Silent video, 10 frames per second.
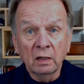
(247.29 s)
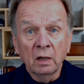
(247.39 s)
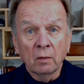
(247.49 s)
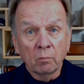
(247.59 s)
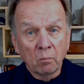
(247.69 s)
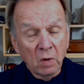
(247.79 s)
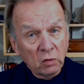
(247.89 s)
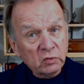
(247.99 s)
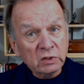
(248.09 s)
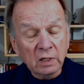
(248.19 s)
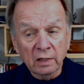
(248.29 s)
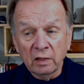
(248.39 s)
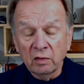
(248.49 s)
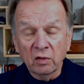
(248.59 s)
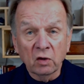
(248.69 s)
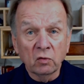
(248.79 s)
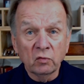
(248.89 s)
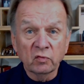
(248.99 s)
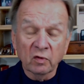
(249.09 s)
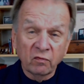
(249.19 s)
mostly those
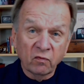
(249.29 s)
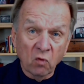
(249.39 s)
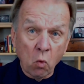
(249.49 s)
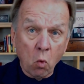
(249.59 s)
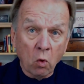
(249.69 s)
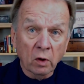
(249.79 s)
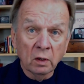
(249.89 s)
of four,